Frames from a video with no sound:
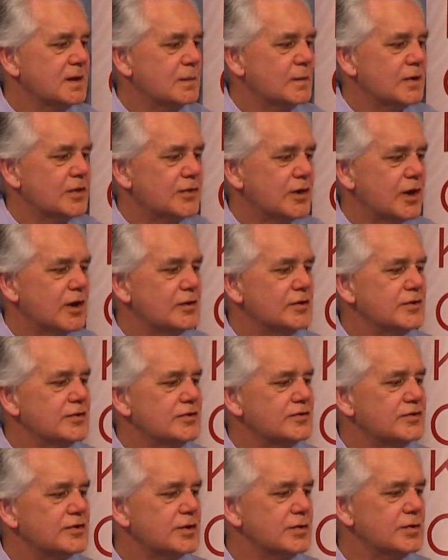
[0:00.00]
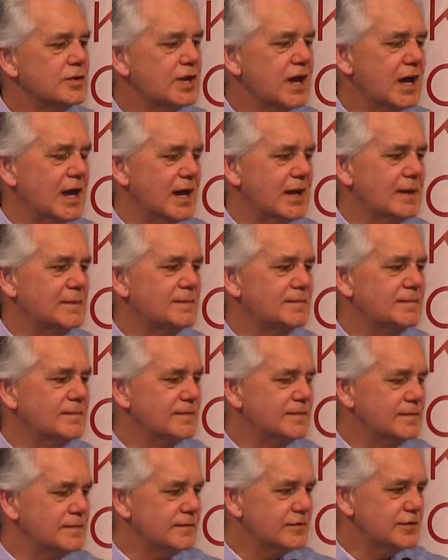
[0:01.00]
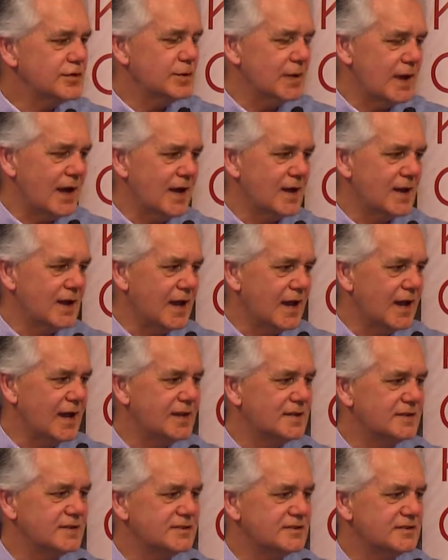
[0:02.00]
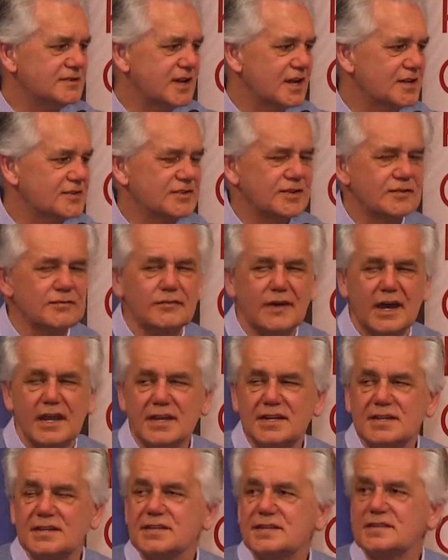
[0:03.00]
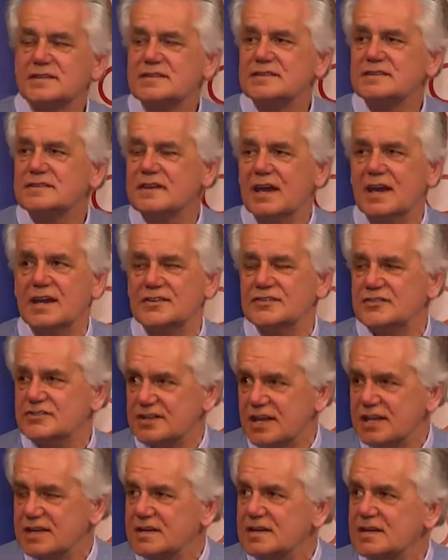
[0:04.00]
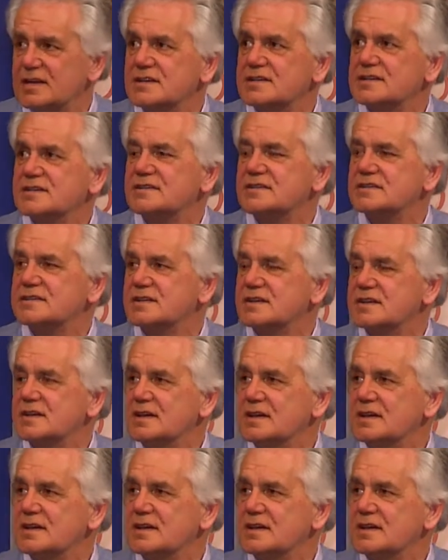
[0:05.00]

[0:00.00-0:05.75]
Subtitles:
with those who came to our lands as invaders, as settlers,